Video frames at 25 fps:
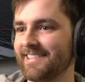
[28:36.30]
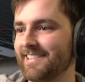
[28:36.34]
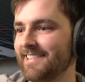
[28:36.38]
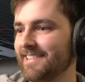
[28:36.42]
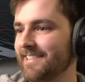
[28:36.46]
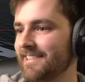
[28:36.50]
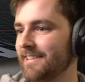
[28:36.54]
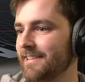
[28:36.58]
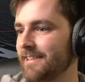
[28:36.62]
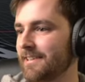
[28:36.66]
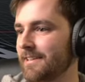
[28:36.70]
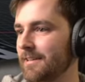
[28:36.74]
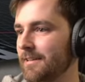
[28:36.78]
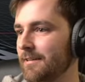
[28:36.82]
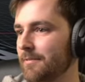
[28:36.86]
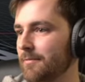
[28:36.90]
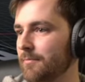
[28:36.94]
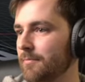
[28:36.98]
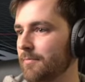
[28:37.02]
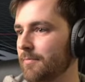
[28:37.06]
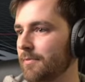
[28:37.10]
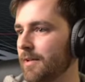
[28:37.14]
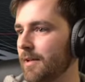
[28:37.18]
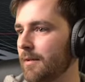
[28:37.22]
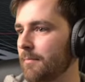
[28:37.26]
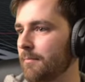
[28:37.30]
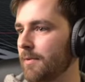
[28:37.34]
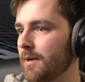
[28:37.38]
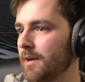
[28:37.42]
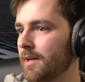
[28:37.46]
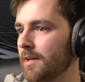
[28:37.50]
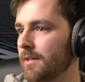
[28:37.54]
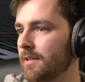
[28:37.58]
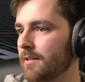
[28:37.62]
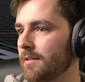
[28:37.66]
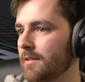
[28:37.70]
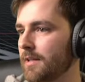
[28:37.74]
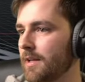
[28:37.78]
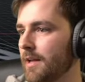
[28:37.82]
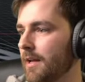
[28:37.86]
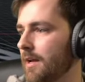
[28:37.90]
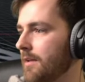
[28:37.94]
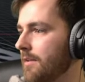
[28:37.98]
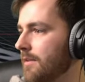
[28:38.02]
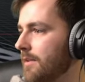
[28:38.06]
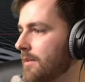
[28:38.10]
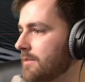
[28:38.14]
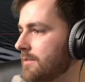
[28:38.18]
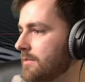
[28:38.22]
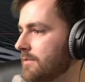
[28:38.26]
Uh, am I? Yeah,
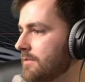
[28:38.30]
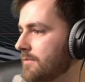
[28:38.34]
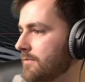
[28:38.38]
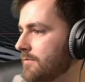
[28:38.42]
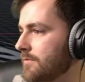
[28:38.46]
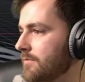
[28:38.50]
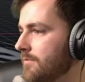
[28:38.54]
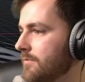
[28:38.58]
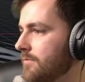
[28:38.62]
it's.